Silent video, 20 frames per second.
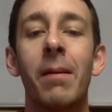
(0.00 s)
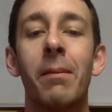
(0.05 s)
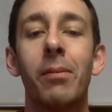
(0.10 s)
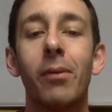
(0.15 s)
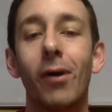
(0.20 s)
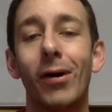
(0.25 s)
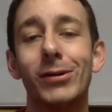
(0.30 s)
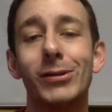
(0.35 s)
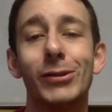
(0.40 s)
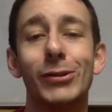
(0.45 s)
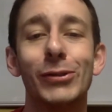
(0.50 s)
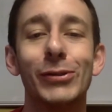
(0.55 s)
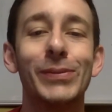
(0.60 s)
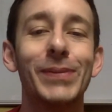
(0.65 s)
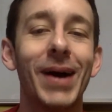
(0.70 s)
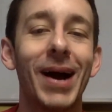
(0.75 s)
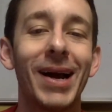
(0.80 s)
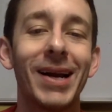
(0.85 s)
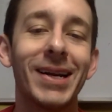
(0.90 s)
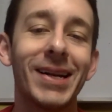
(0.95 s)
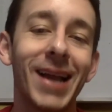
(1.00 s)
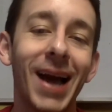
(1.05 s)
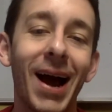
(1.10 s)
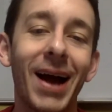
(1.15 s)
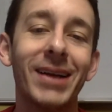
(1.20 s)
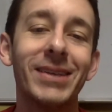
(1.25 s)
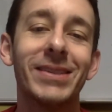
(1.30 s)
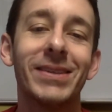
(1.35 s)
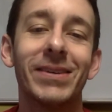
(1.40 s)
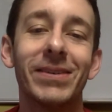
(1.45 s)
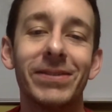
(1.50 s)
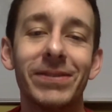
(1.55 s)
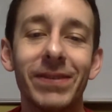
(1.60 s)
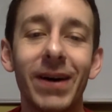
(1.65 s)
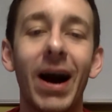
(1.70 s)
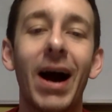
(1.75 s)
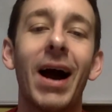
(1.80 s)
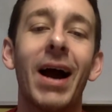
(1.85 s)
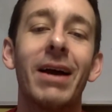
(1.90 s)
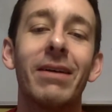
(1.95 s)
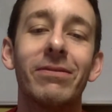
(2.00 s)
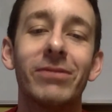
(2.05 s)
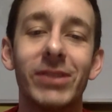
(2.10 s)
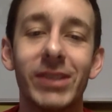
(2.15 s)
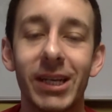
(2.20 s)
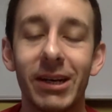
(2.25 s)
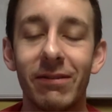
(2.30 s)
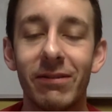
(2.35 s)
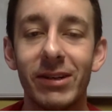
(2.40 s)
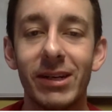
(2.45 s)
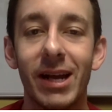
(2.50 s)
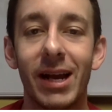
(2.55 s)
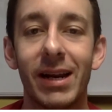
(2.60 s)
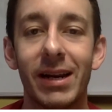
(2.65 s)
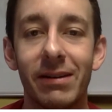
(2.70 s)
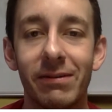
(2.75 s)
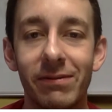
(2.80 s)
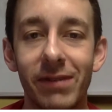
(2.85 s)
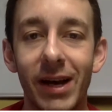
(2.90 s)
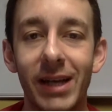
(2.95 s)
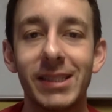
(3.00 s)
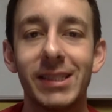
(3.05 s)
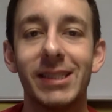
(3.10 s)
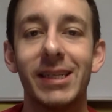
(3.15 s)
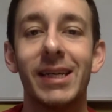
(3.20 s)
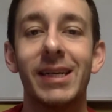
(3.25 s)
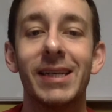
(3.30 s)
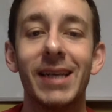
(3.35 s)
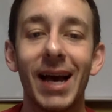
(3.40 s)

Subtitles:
Brought to you by 9 to 5 Dividend Investing.